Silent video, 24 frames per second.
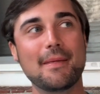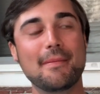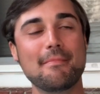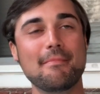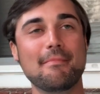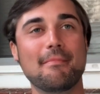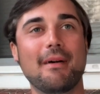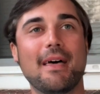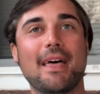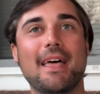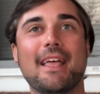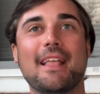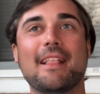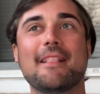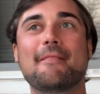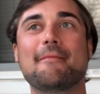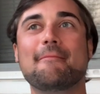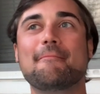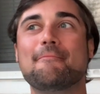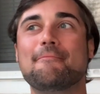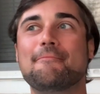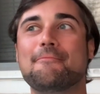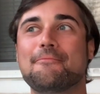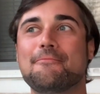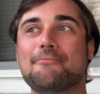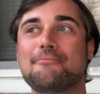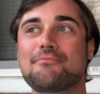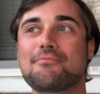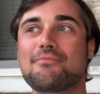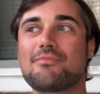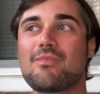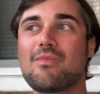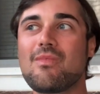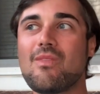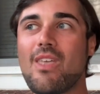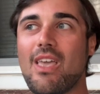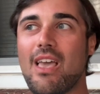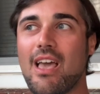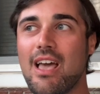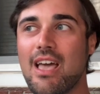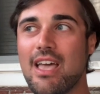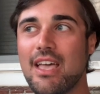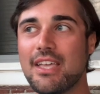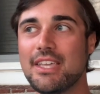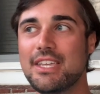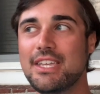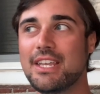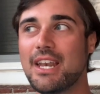But,
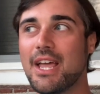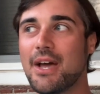you